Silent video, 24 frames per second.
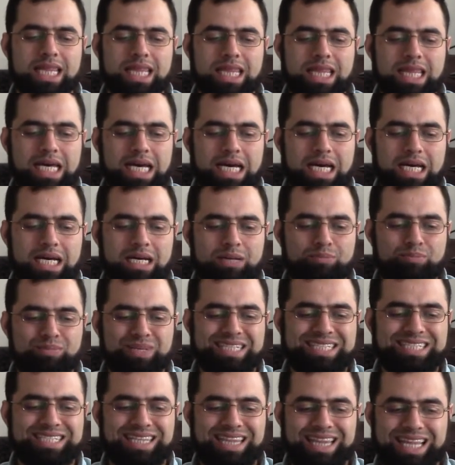the
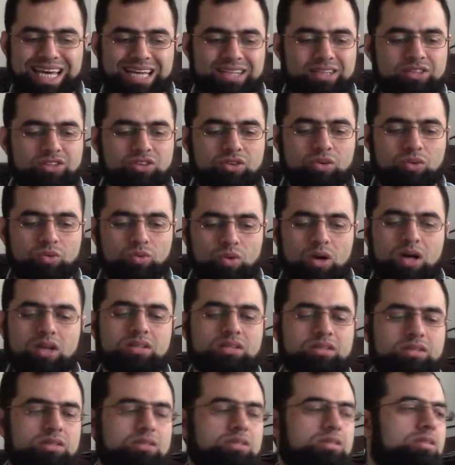misled
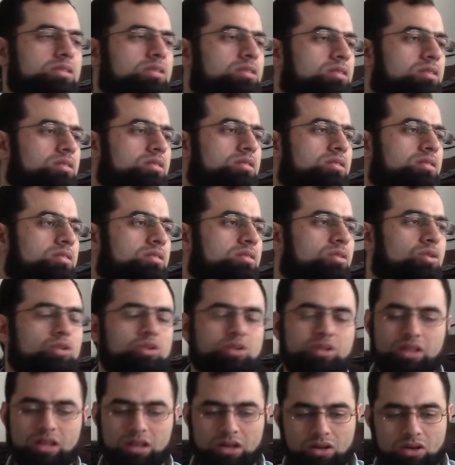ones
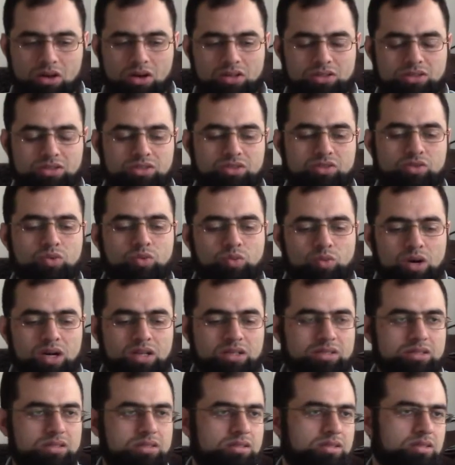or the lost
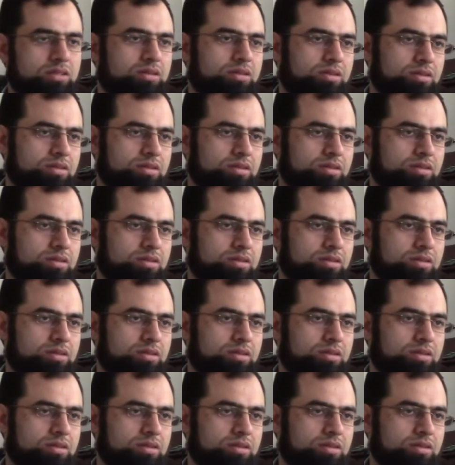ones?